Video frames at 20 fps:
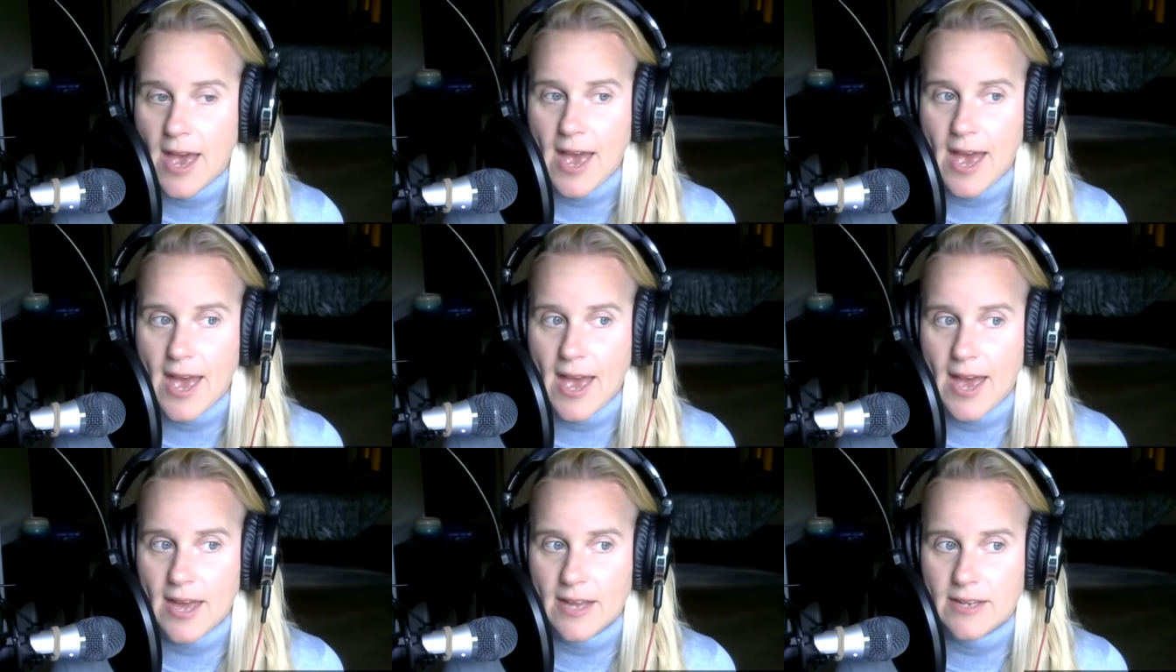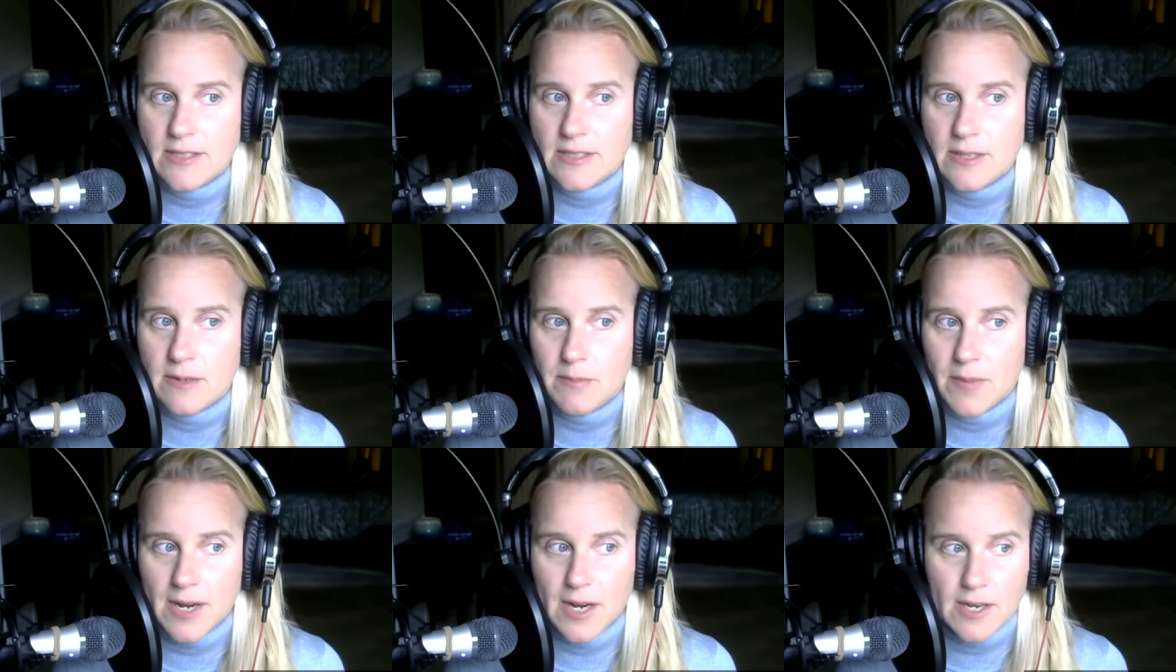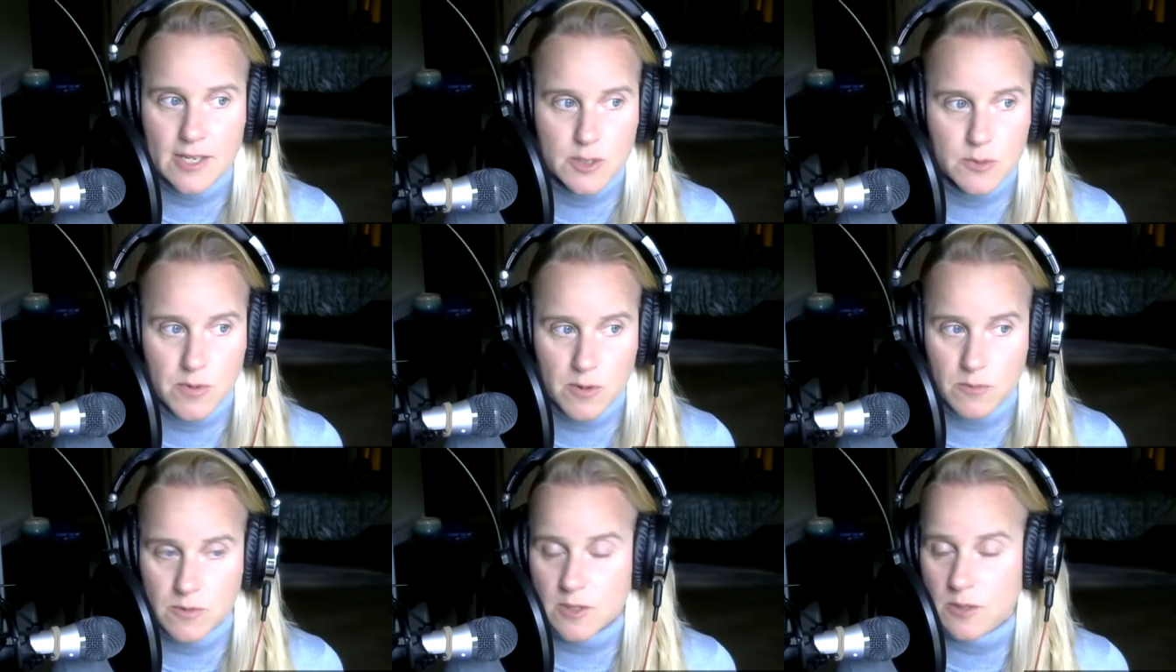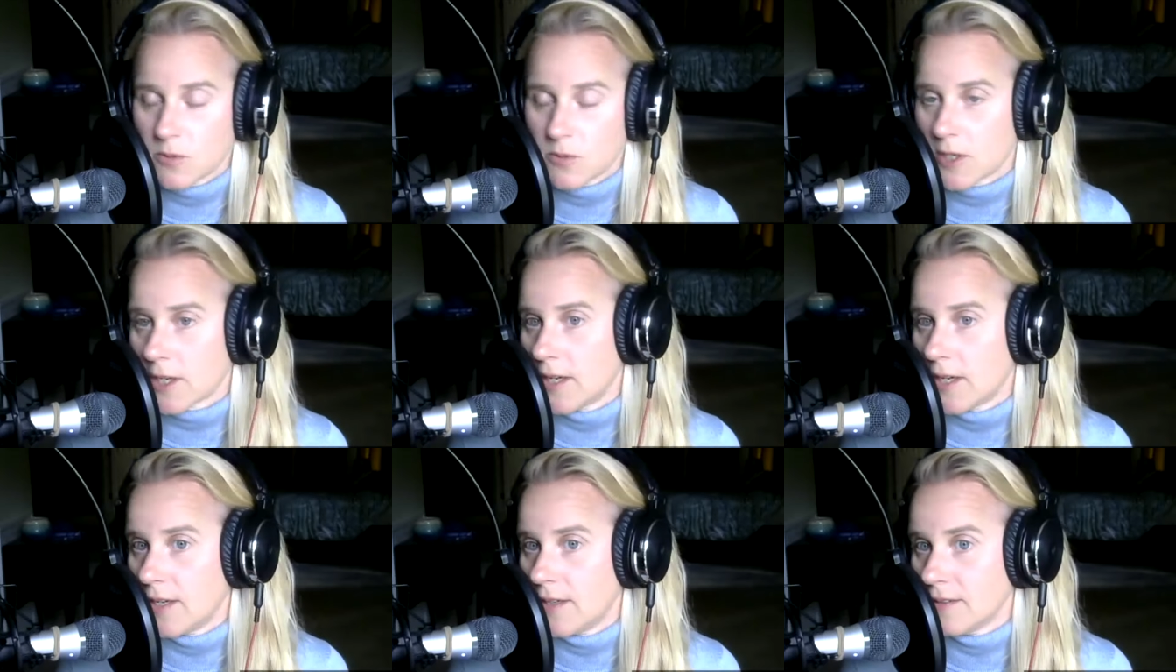and my husband was
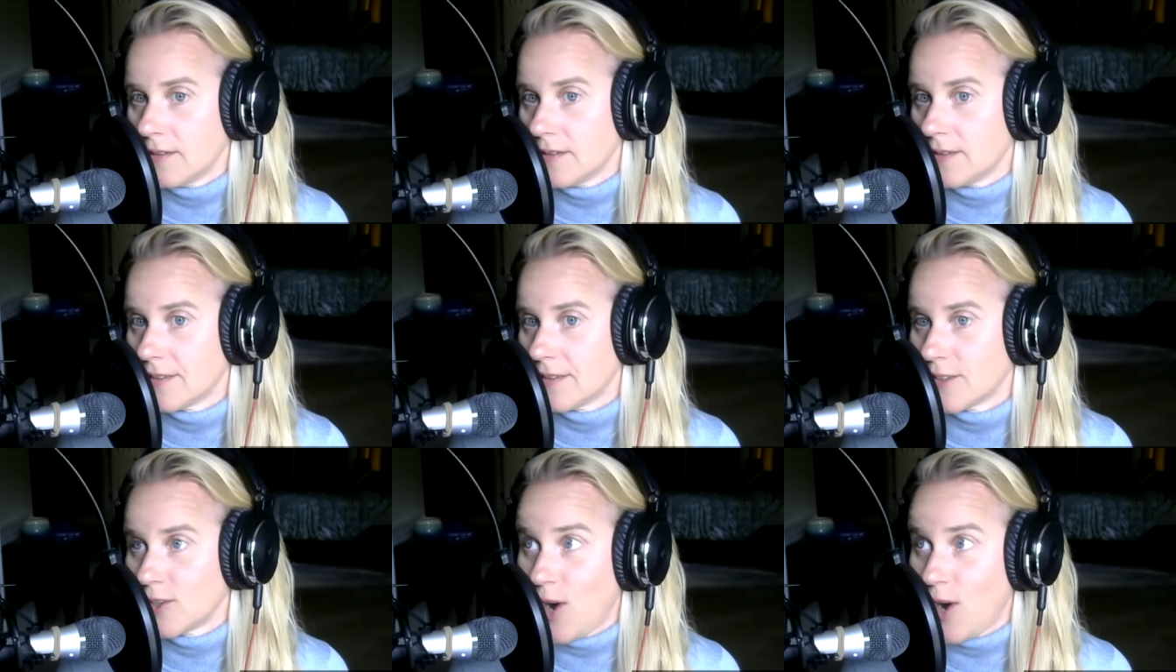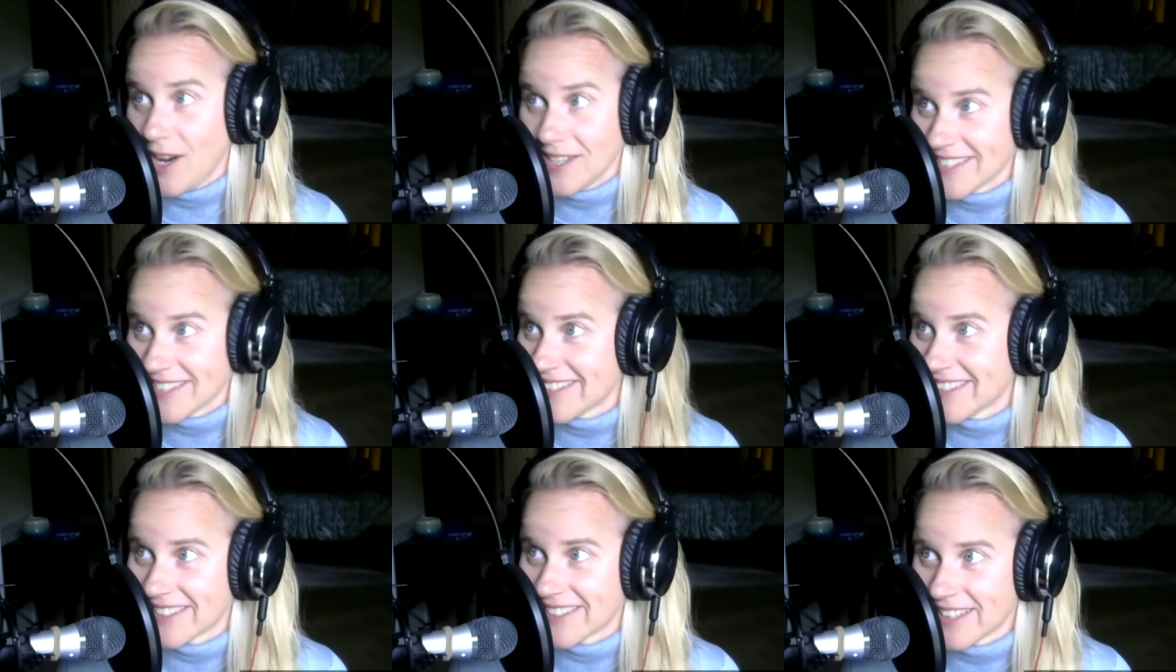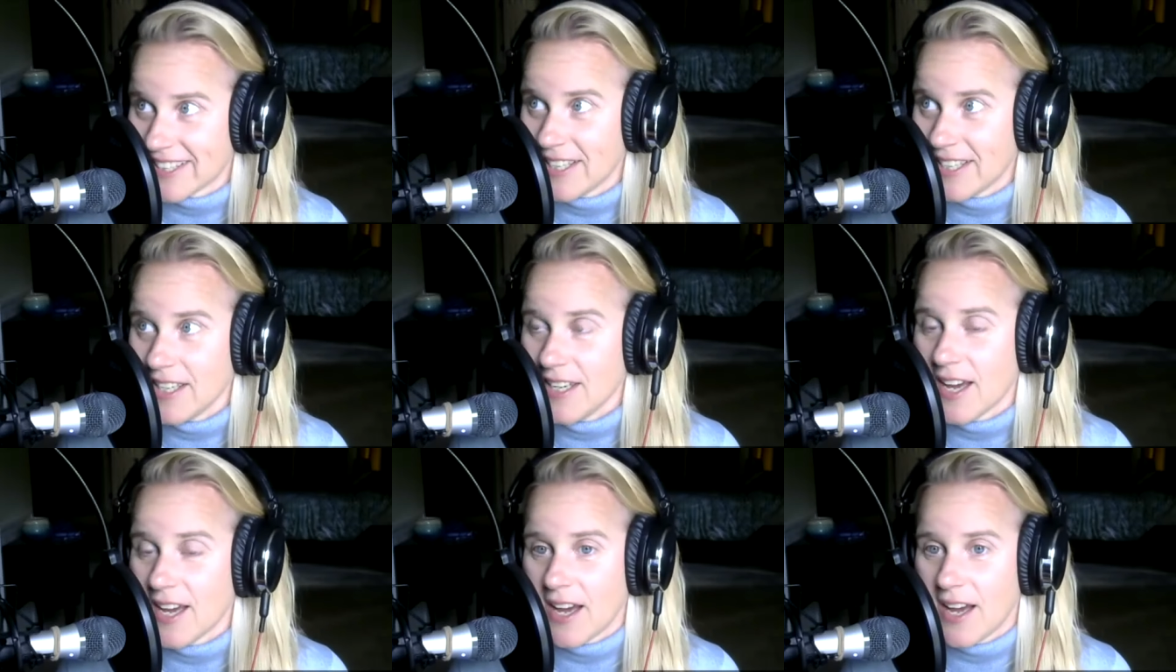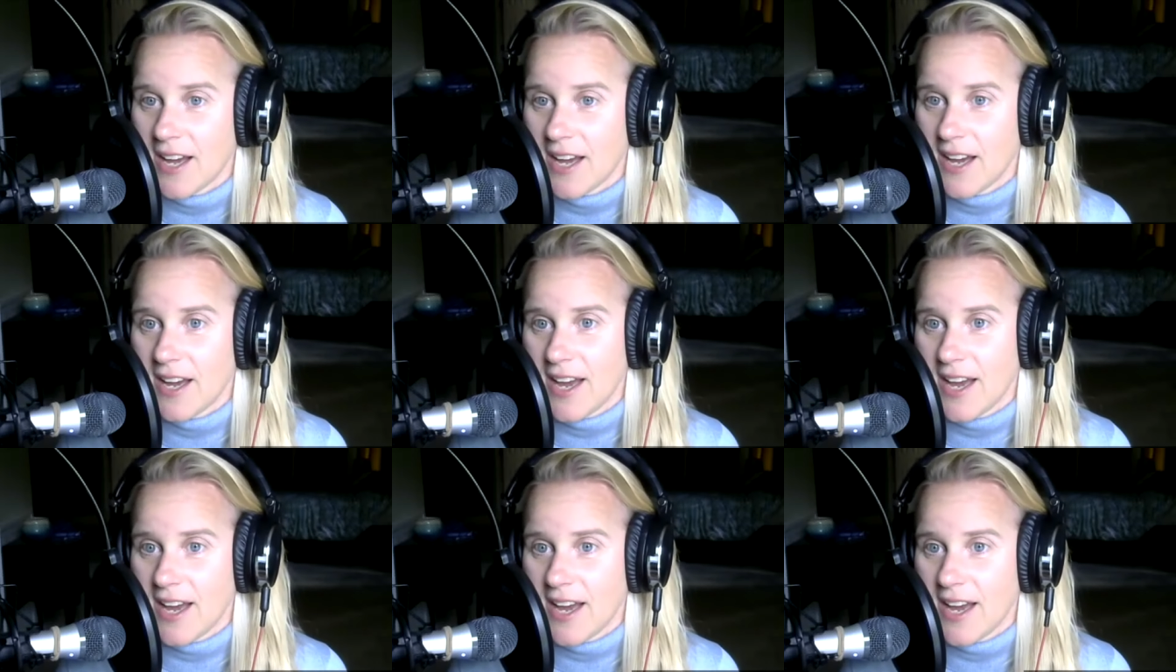working constantly uh,